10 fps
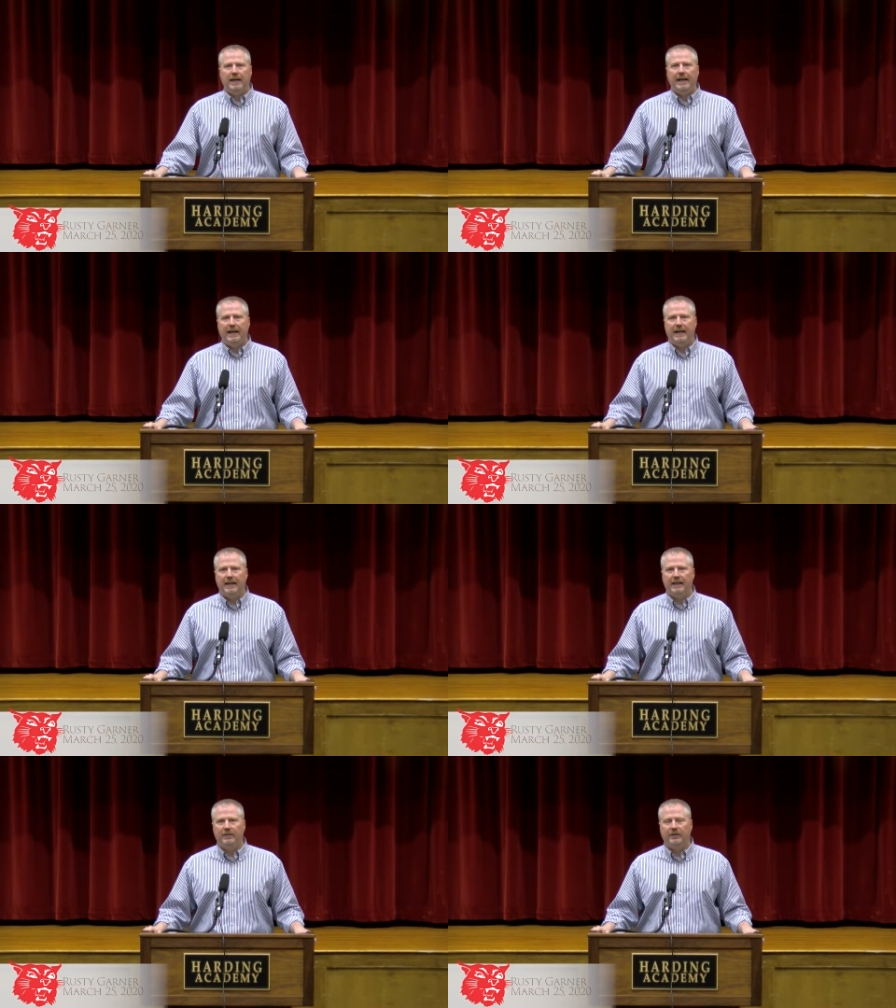
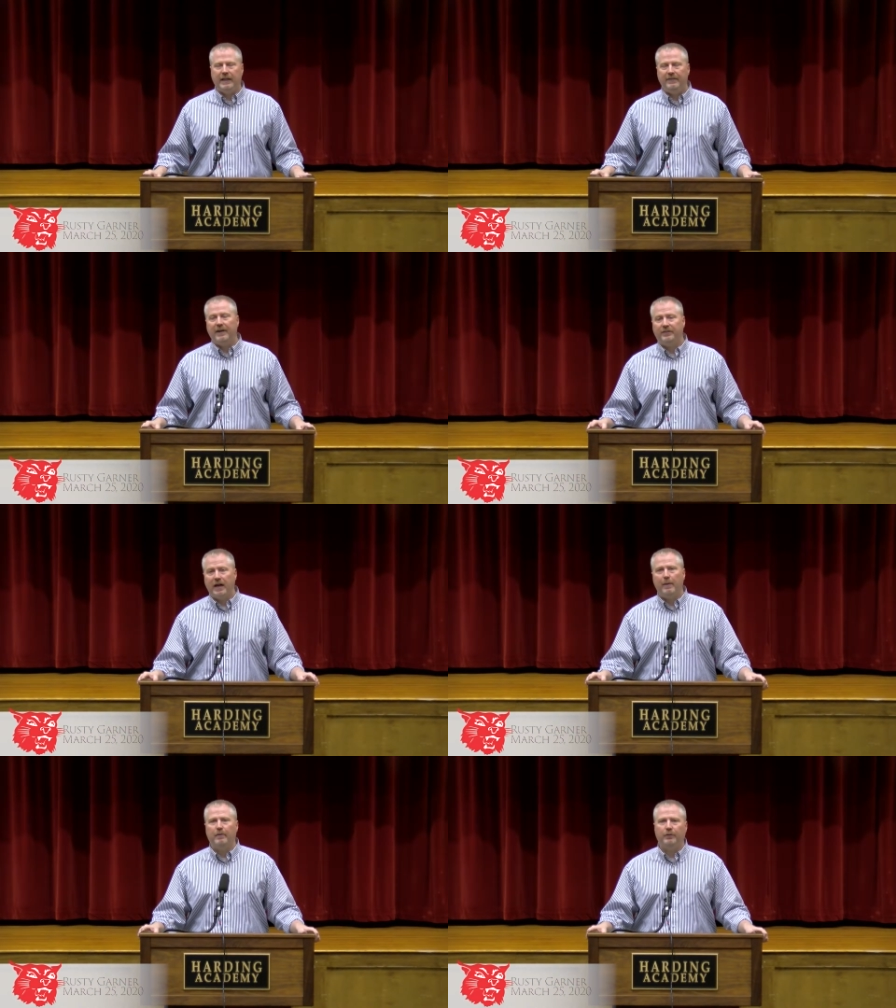And in that
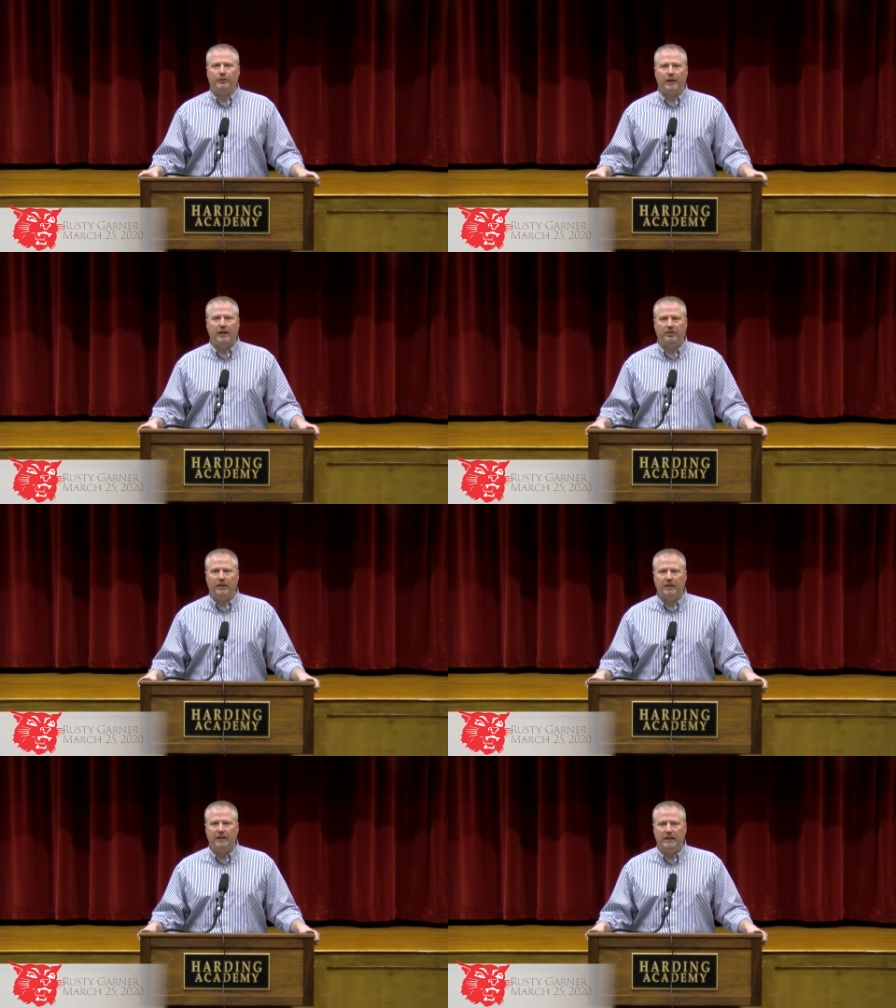time of
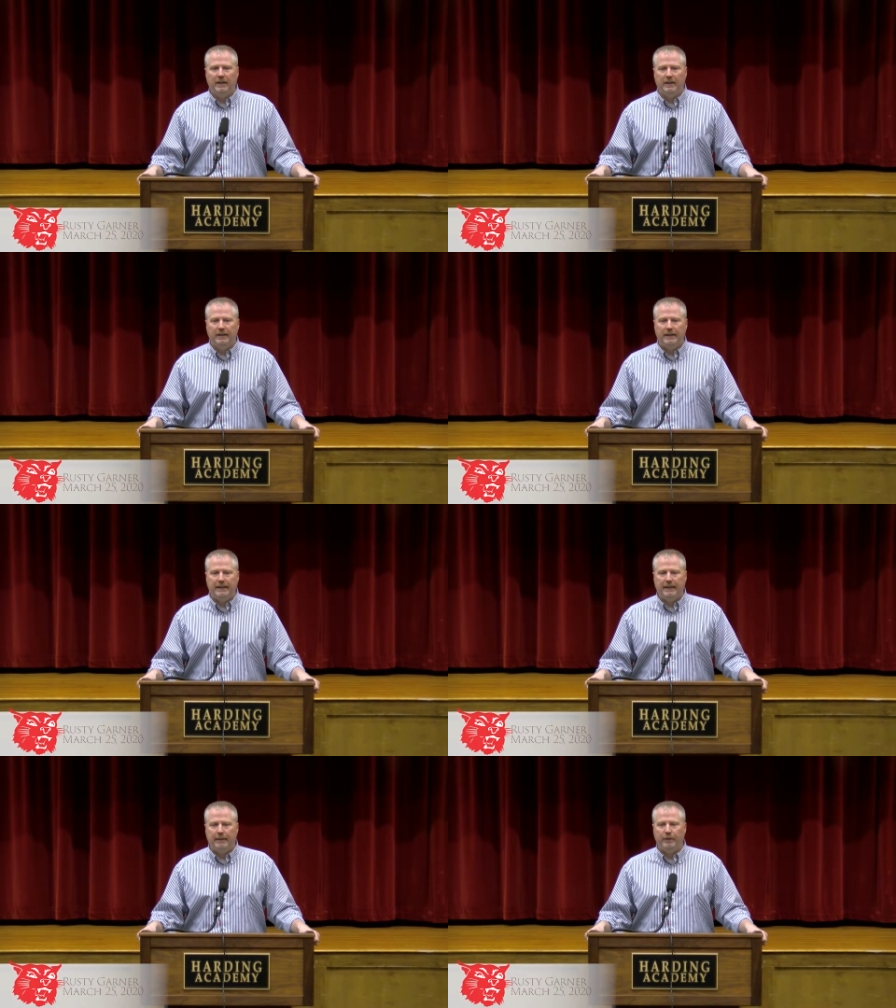reflection,
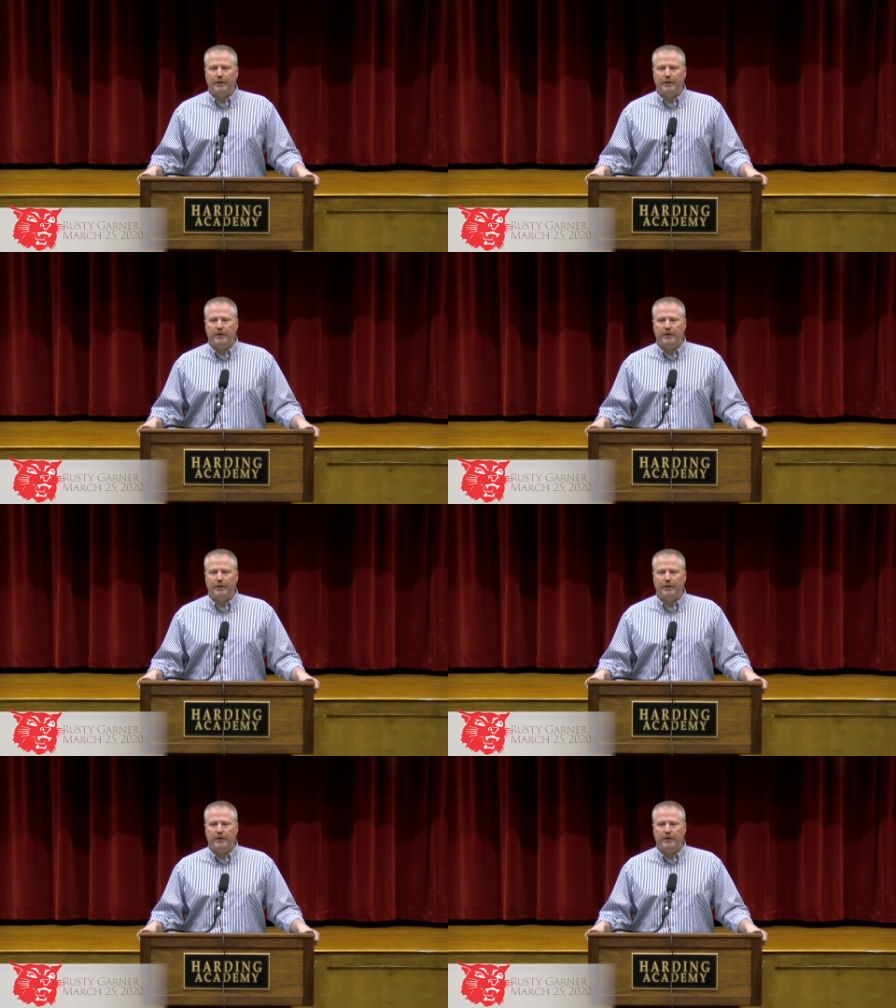uh, I'm going